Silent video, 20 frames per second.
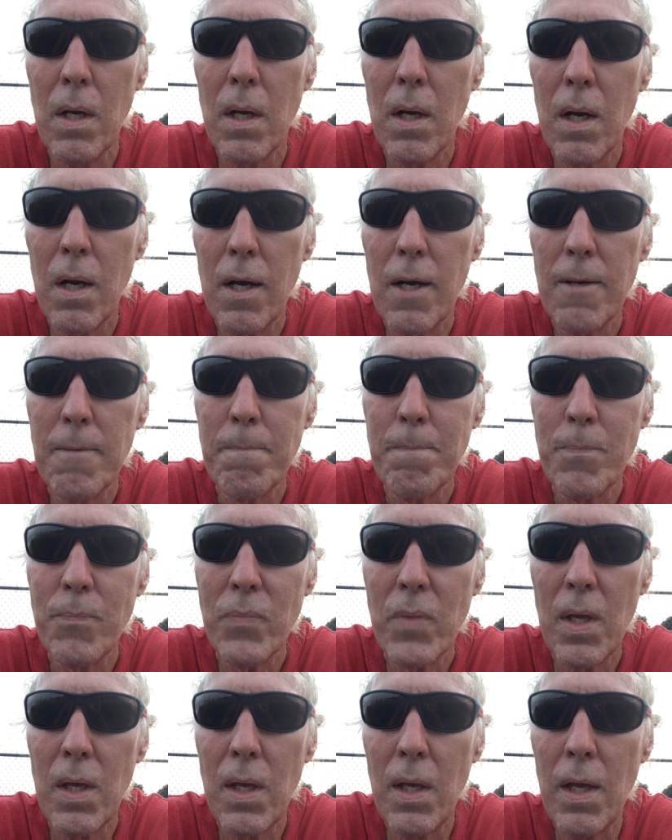
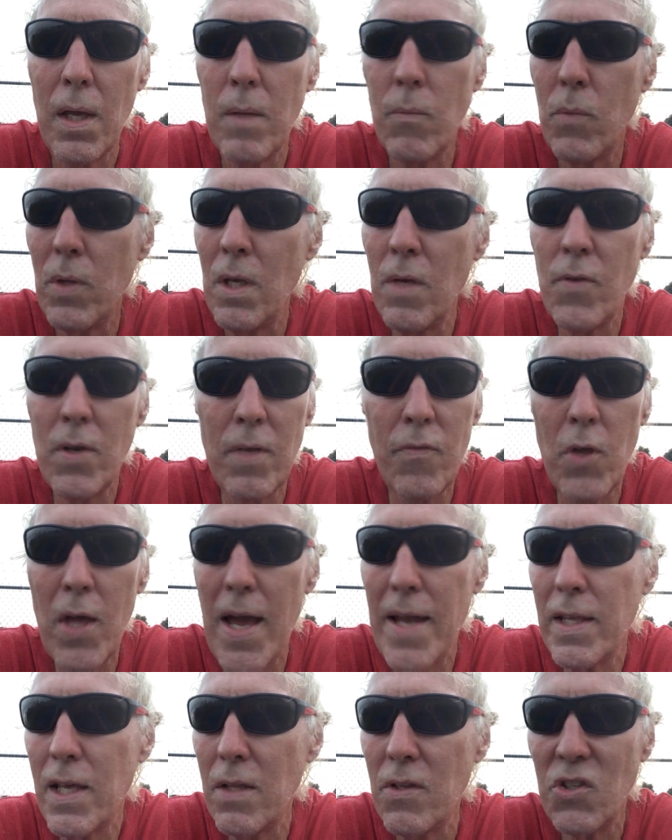And even if you
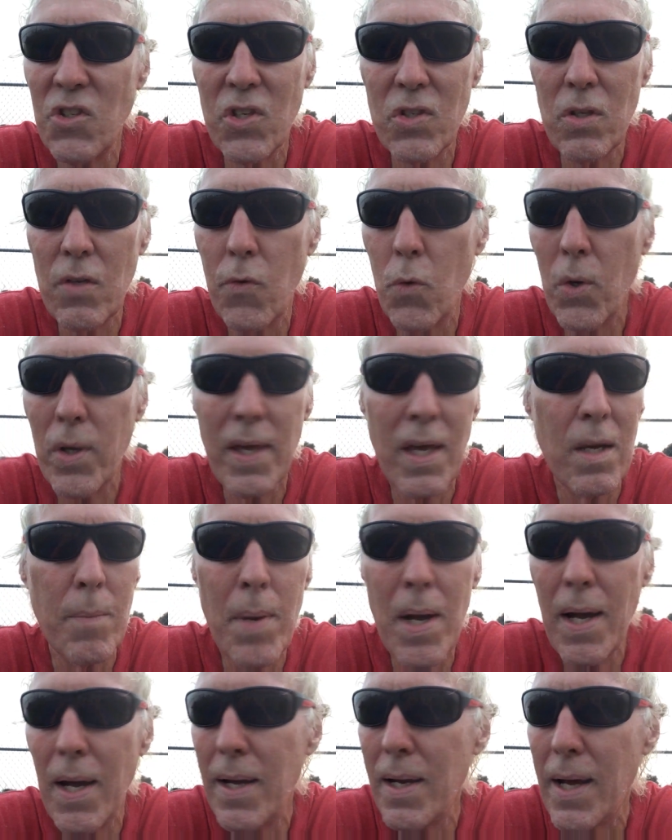had to get the 64
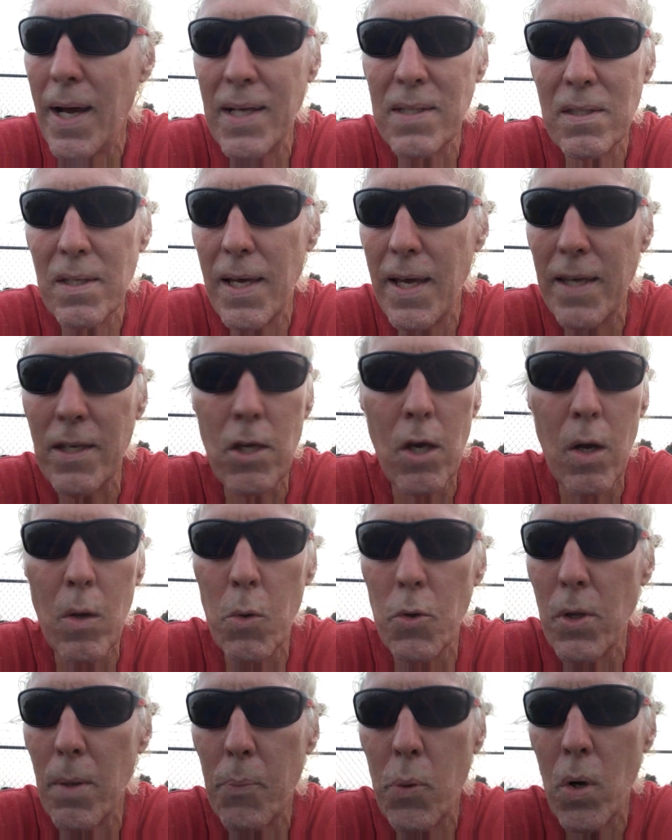gigabyte, I say go
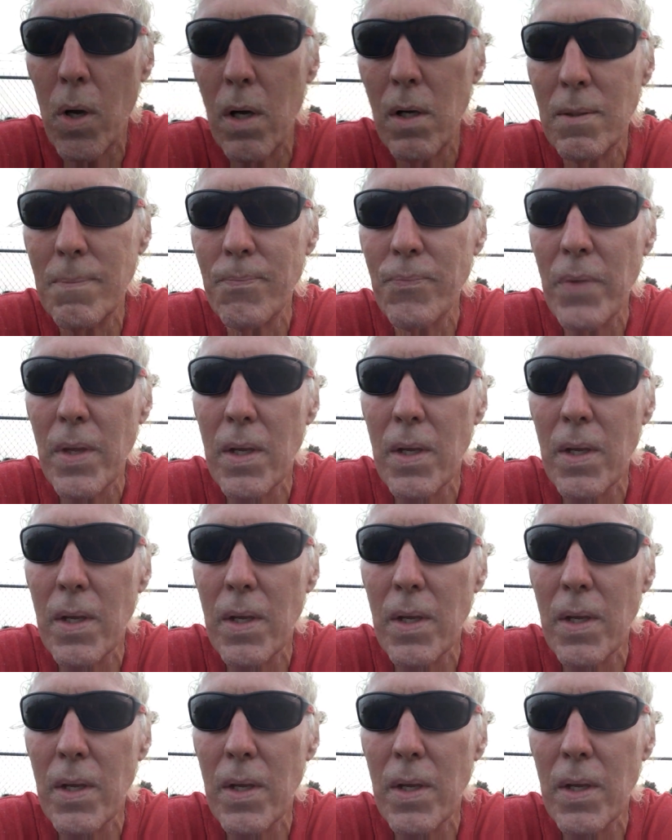with a Pro.